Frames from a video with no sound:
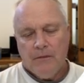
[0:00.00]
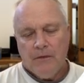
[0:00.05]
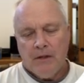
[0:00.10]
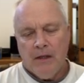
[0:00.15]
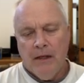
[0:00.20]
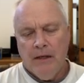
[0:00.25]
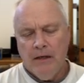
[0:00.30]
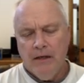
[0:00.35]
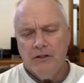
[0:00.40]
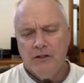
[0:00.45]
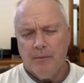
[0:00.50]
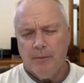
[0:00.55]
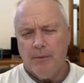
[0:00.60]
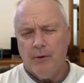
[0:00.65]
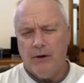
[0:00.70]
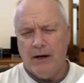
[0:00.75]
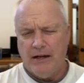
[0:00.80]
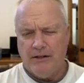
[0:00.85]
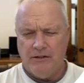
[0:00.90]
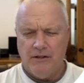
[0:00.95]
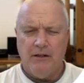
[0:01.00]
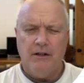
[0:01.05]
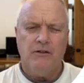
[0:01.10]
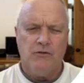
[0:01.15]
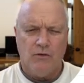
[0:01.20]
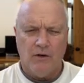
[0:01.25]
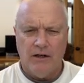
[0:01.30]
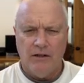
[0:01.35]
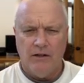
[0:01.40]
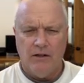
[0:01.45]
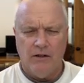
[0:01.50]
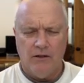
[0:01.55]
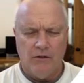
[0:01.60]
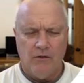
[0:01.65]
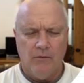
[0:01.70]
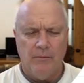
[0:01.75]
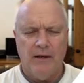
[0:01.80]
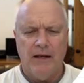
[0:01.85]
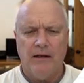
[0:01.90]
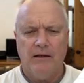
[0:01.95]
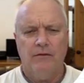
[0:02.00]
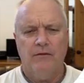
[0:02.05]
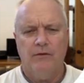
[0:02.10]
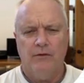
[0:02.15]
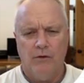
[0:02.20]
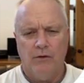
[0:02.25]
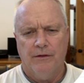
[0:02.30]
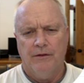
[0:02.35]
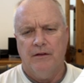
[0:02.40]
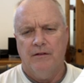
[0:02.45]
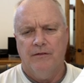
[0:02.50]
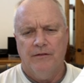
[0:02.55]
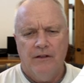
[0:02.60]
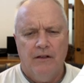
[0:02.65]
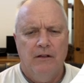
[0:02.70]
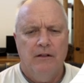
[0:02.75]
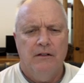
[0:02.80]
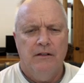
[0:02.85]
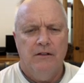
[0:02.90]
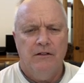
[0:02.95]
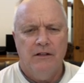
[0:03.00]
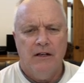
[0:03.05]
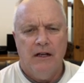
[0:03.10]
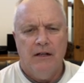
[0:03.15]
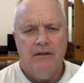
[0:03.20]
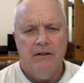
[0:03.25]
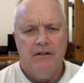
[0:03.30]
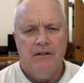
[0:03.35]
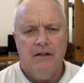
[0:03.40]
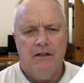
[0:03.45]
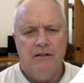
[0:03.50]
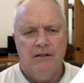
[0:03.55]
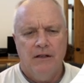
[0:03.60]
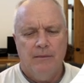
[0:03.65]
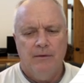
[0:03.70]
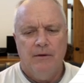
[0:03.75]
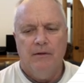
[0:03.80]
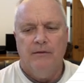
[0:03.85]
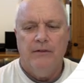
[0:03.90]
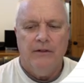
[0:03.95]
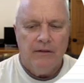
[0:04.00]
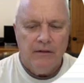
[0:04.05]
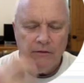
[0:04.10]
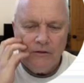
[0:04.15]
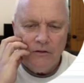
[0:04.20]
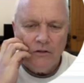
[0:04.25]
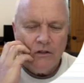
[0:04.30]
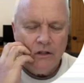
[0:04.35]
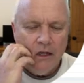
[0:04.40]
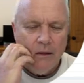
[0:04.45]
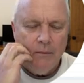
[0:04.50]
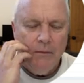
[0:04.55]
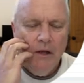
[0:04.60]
and it's a process, right? You're going to go back and forth on filling these out. It's not perfect the first time,